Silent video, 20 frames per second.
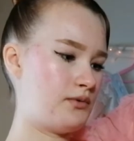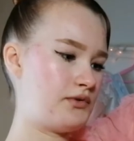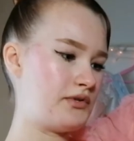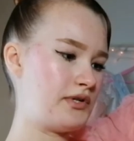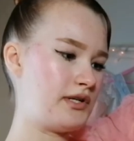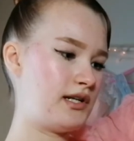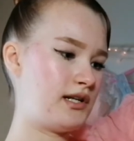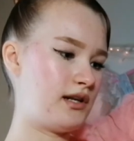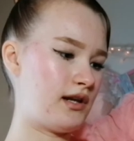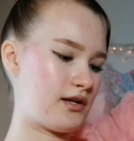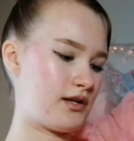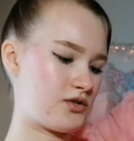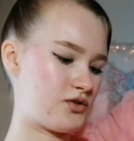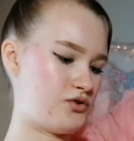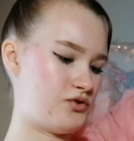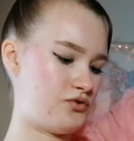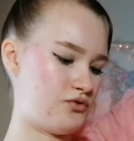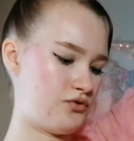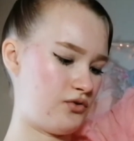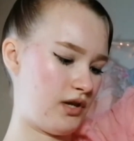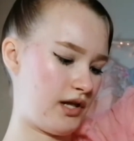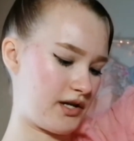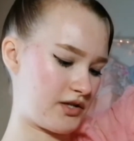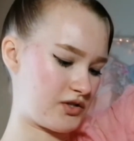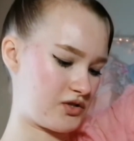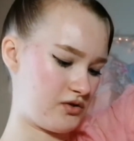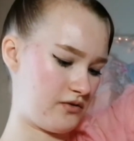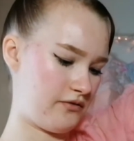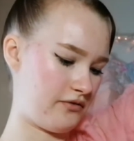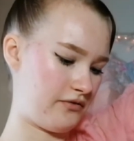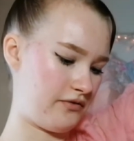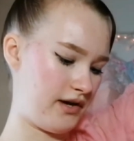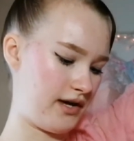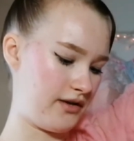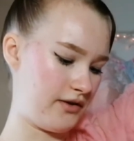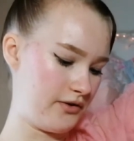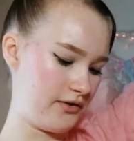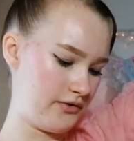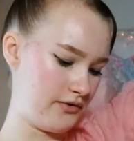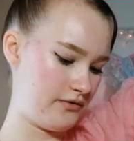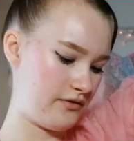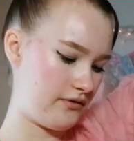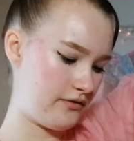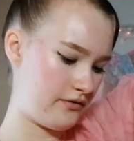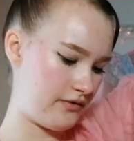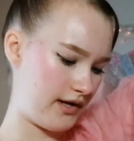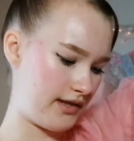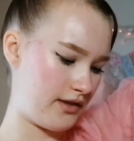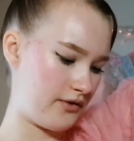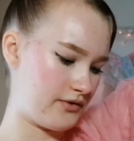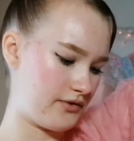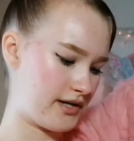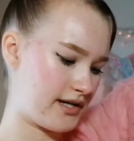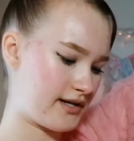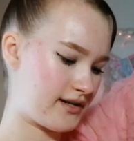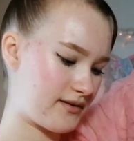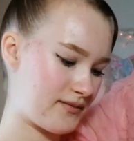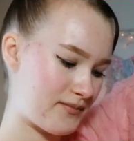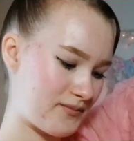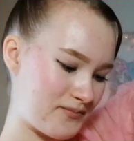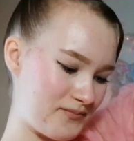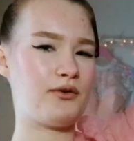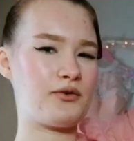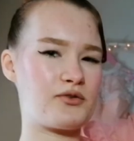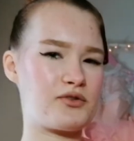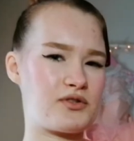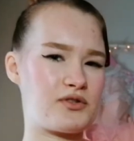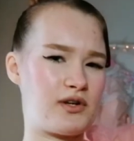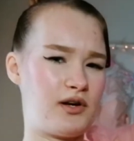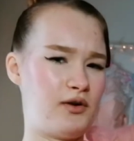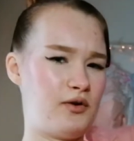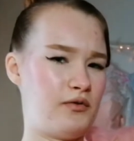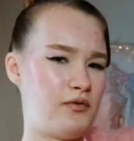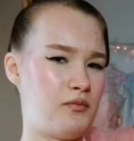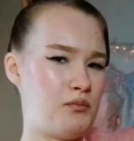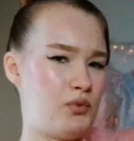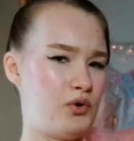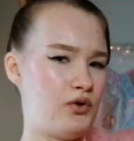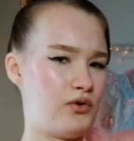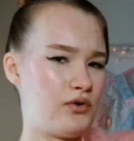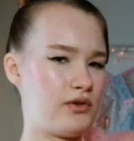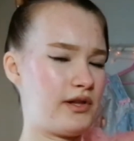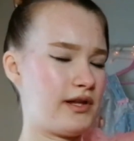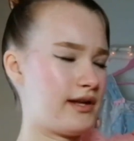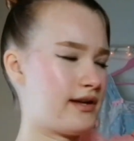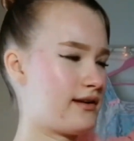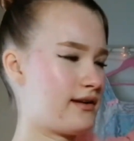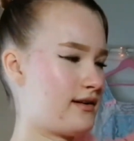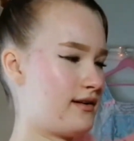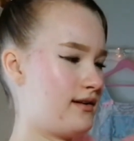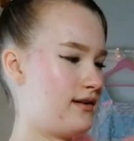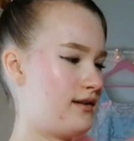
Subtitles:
would really like to do like some feathering. It looks kind of bulky